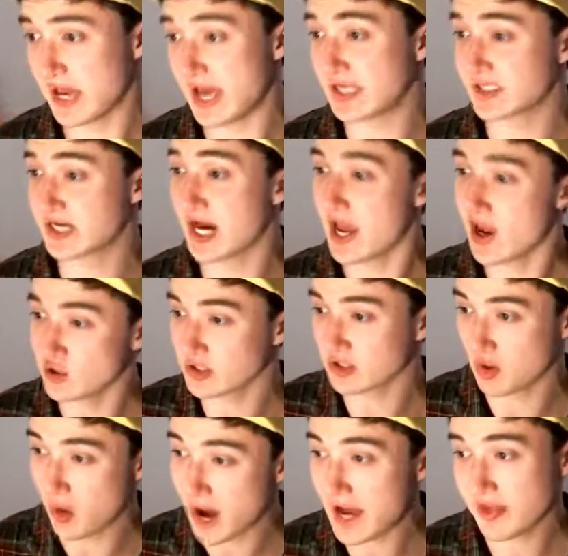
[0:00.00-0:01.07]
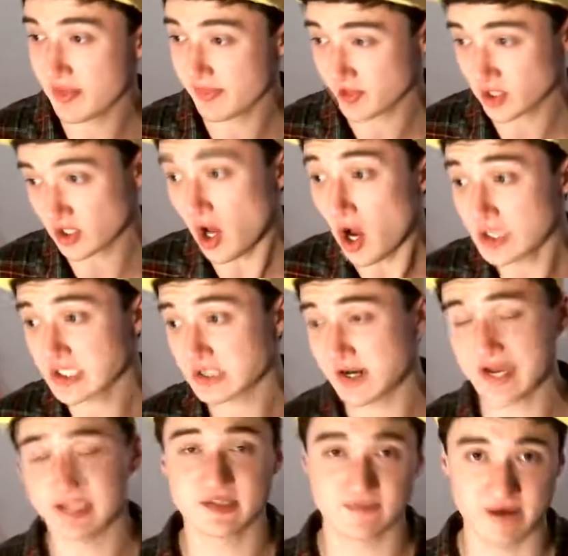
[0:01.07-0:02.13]
and Kyogre Kawhi in third also
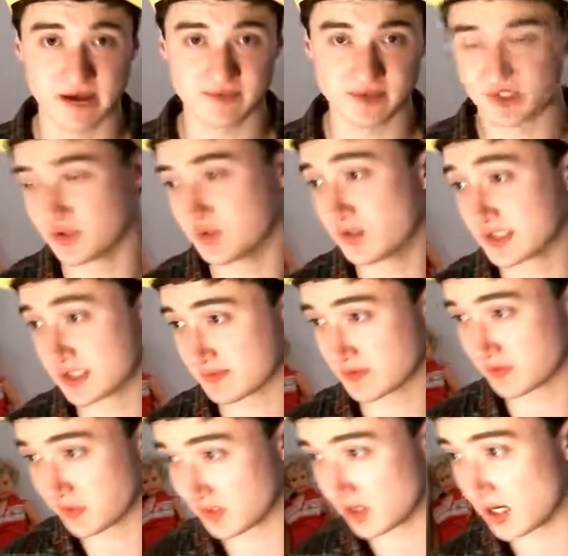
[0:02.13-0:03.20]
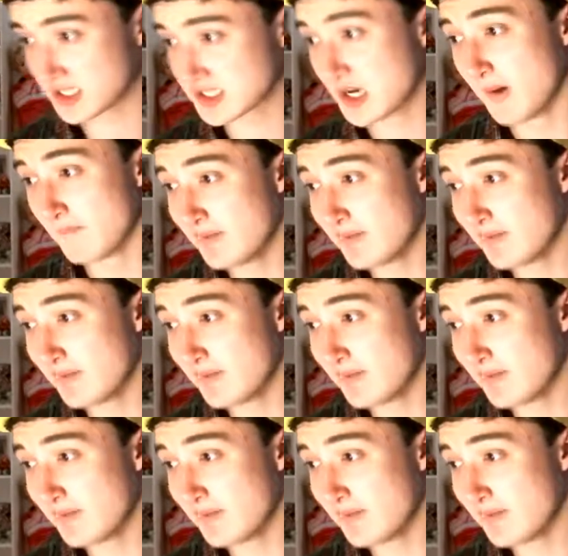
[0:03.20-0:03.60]
has the 5-2 in terms of win-loss,